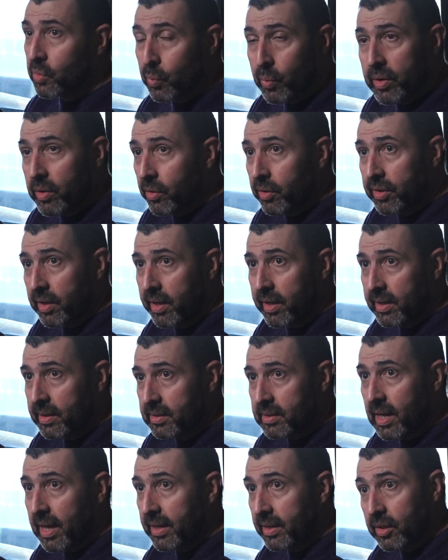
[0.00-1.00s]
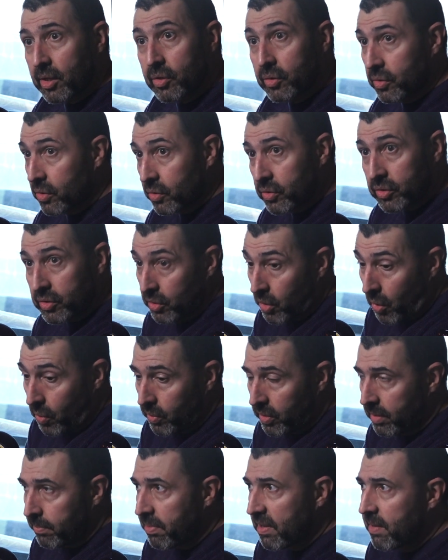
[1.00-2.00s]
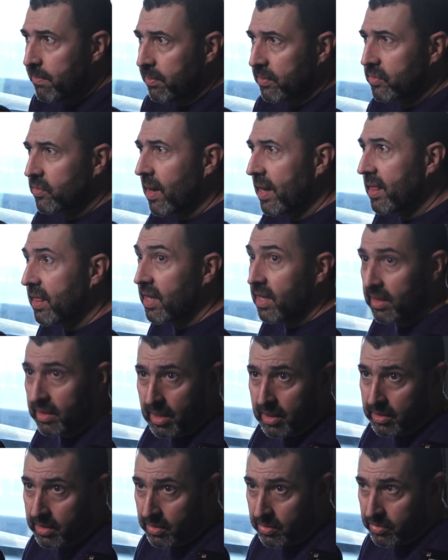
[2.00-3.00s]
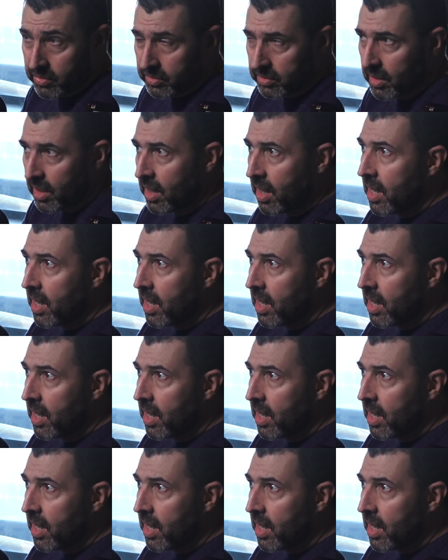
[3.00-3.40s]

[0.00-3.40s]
real thing. It's like there's lonely people. So I think that there's,